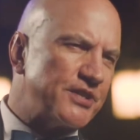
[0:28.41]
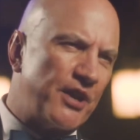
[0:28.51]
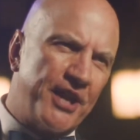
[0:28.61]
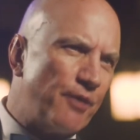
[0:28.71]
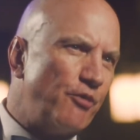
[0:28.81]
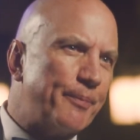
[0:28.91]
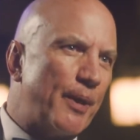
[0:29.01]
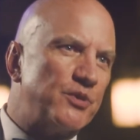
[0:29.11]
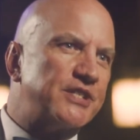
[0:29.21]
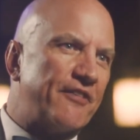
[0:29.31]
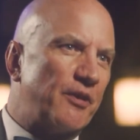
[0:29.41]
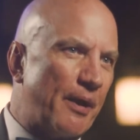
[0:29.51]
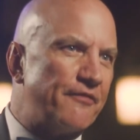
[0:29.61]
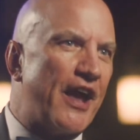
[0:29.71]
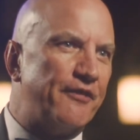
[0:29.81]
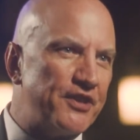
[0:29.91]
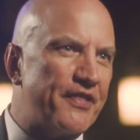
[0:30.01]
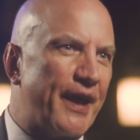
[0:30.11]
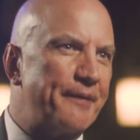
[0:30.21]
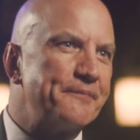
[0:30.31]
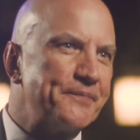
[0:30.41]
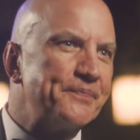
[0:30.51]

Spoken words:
So yeah, rugby was definitely my favourite thing.